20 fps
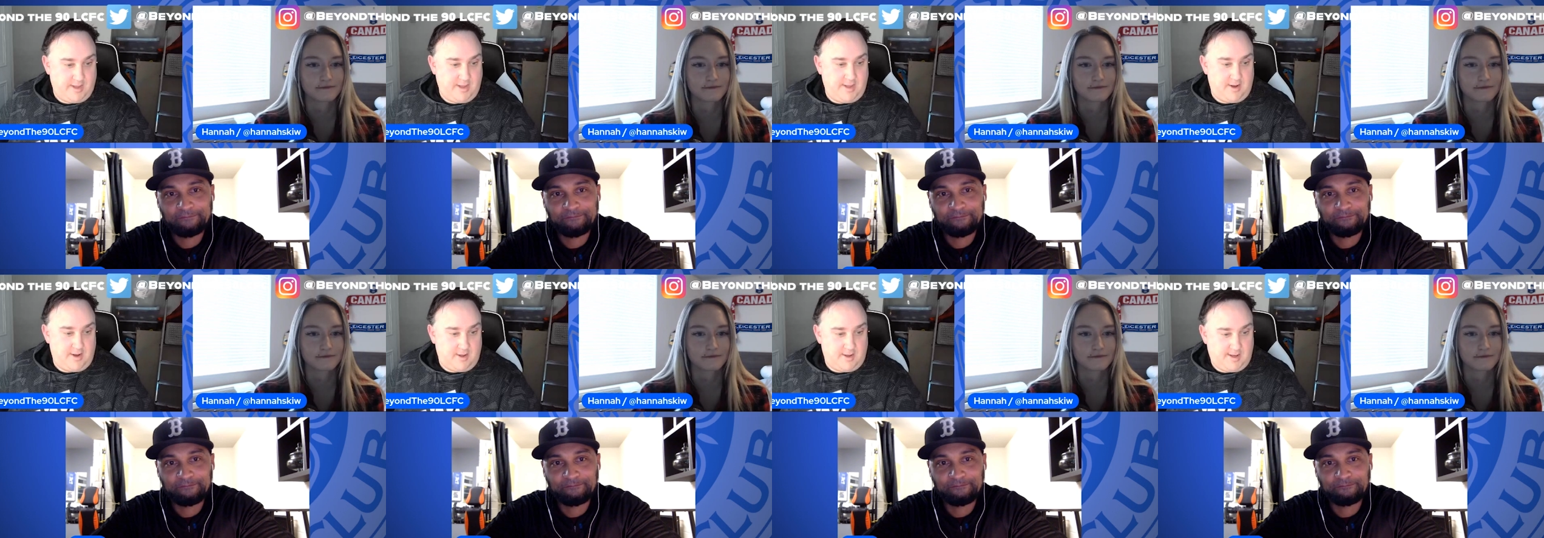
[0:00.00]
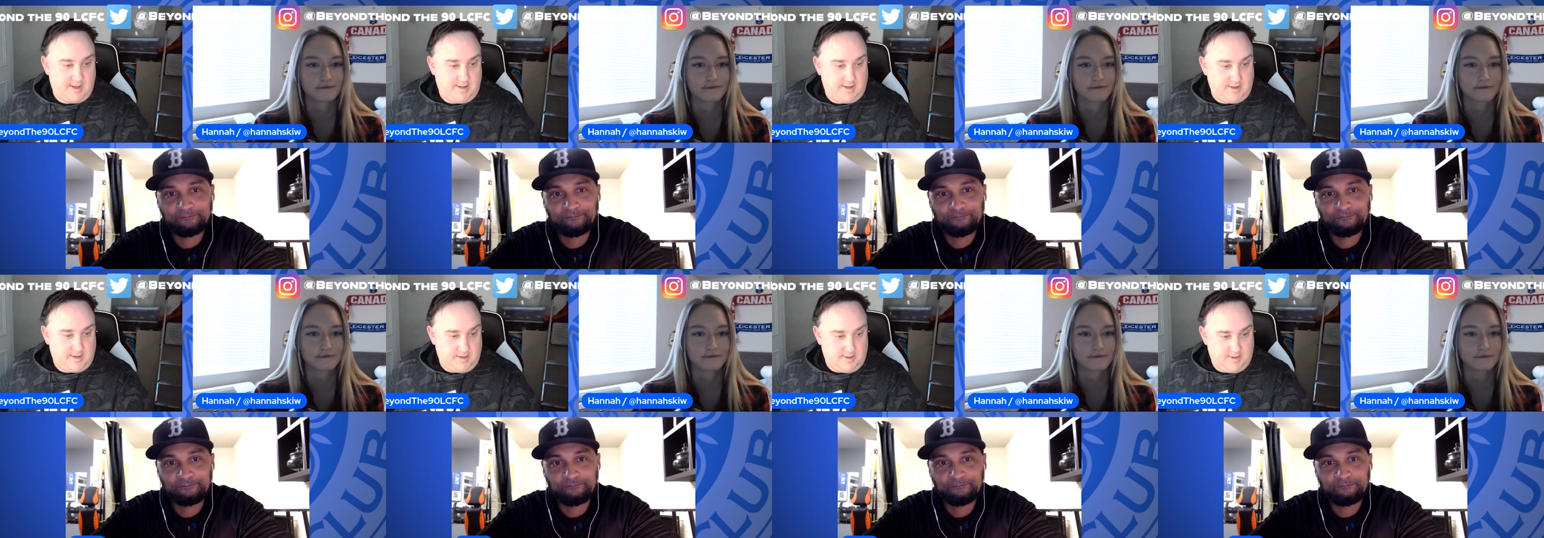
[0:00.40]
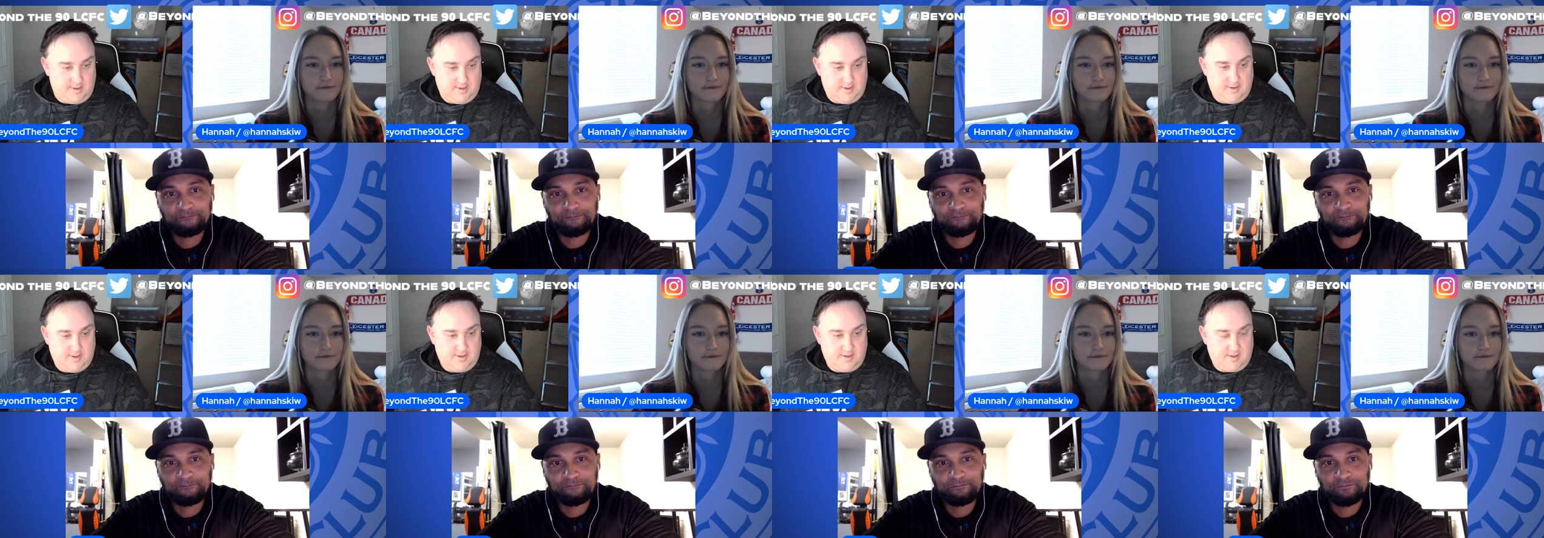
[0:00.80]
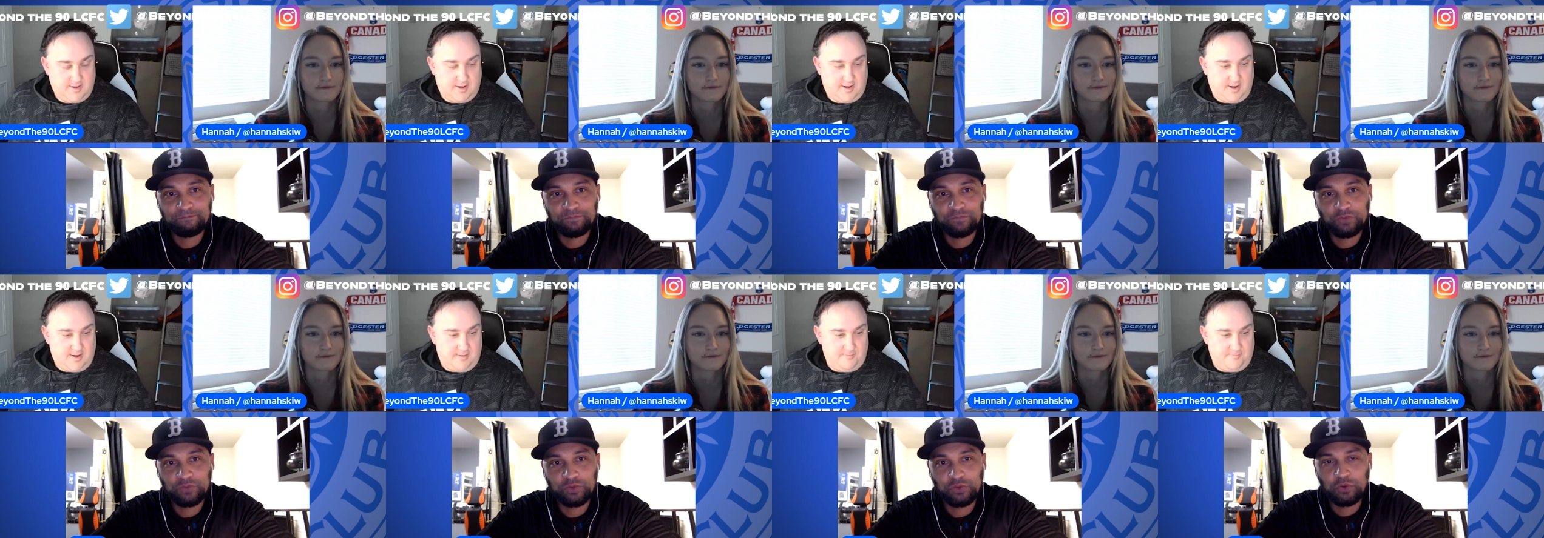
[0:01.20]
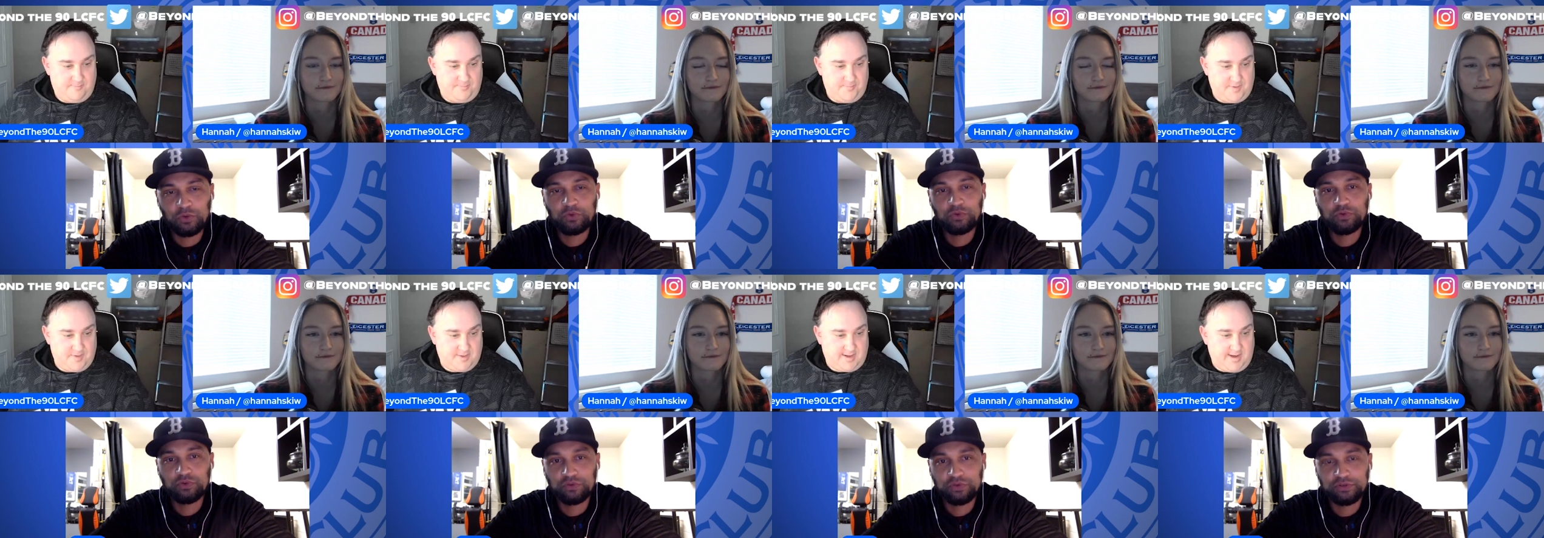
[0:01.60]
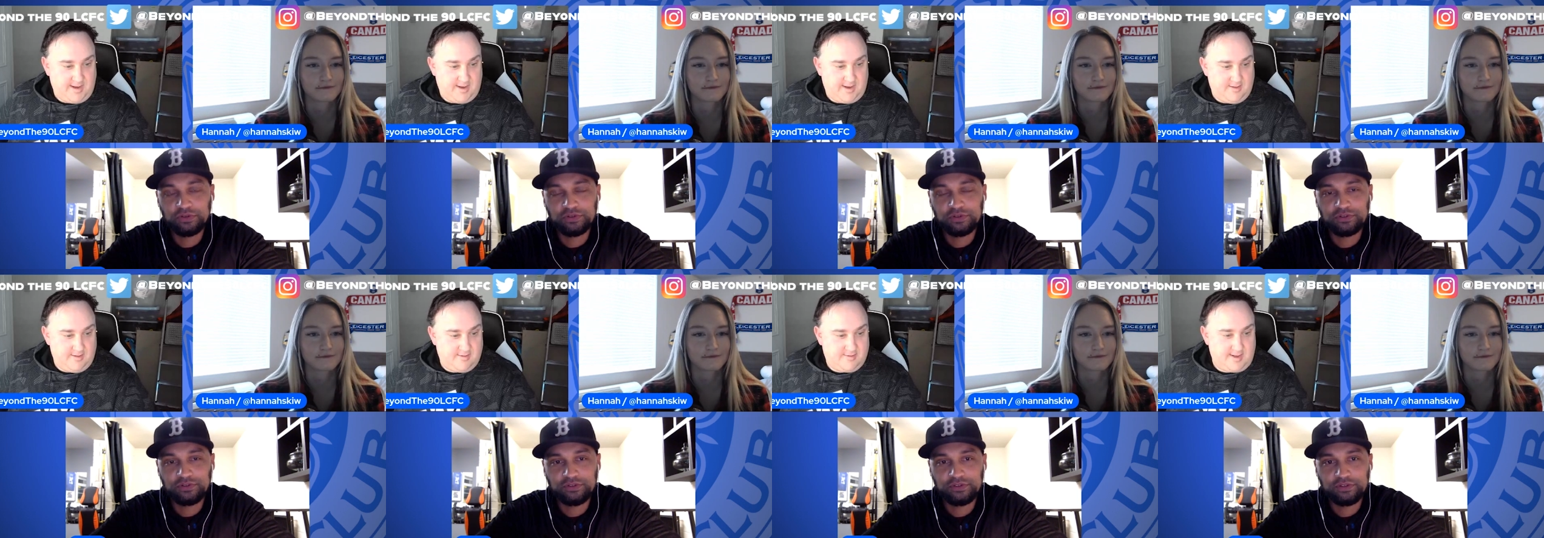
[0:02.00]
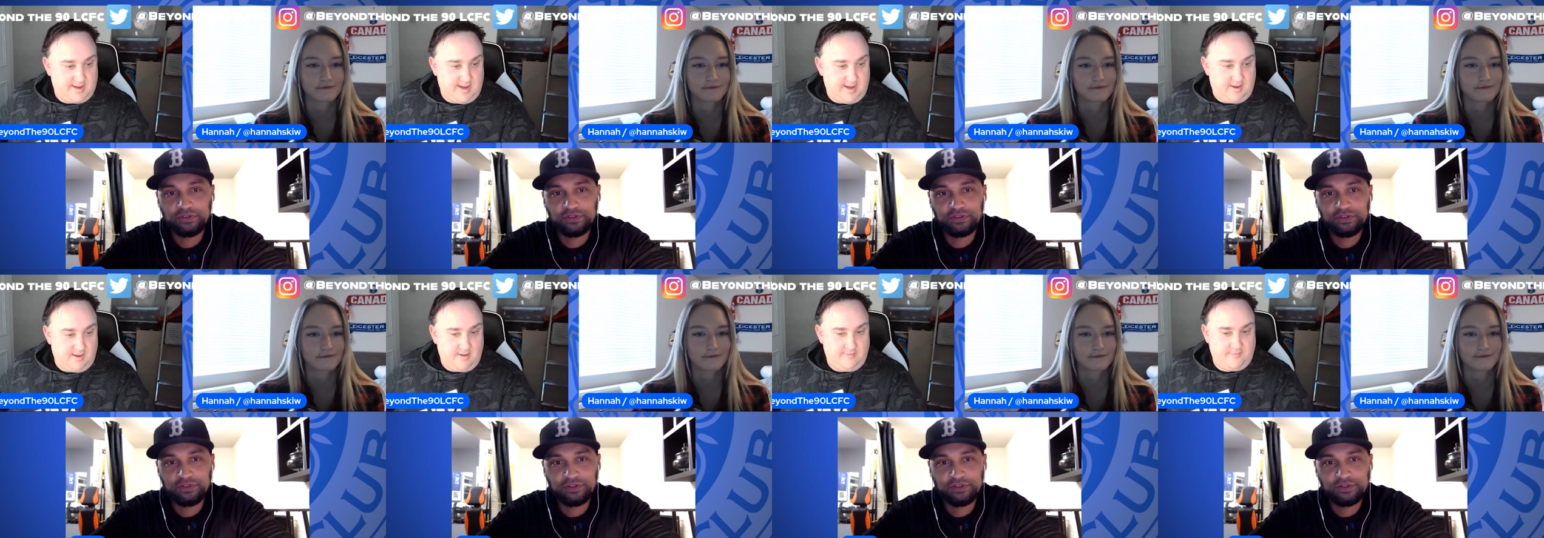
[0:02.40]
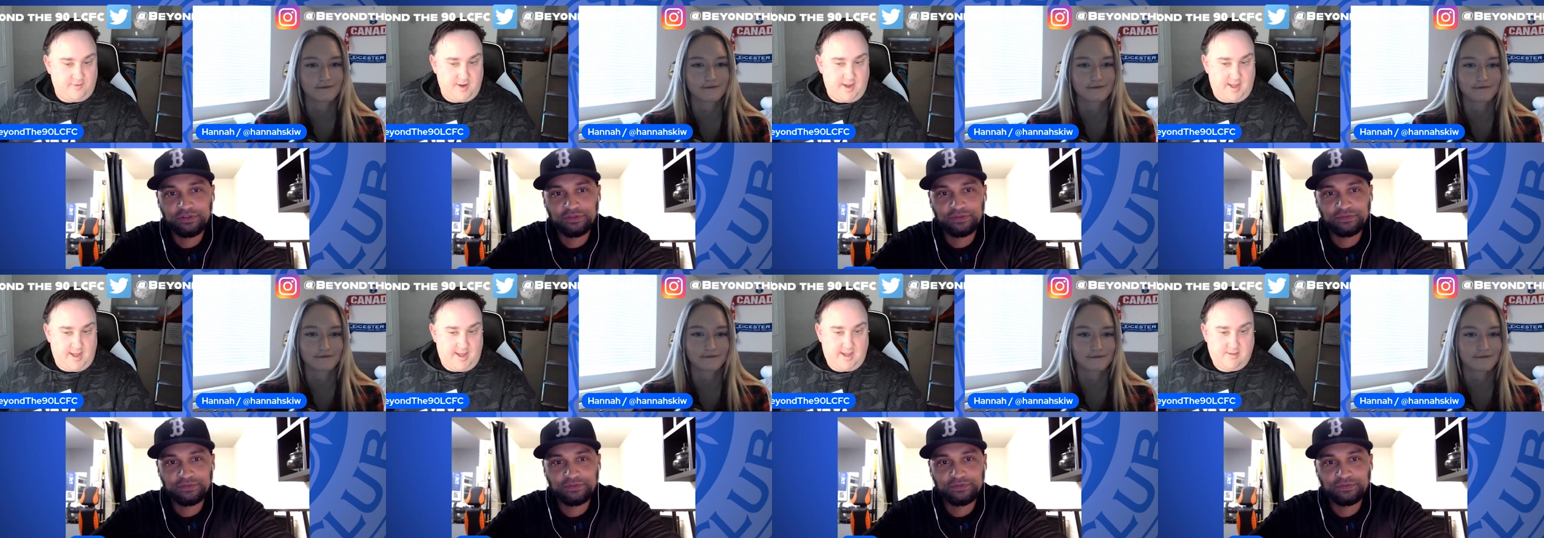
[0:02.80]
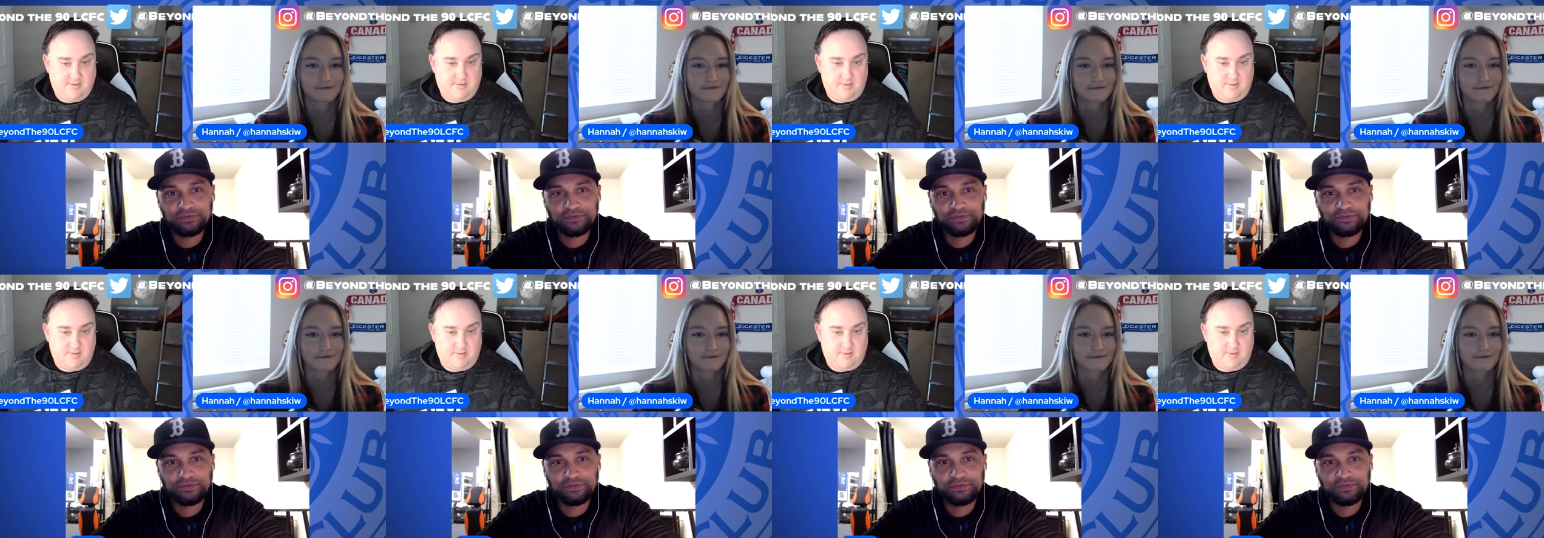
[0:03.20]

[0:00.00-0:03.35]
Speaker 1: Man United um, said it said it live on air.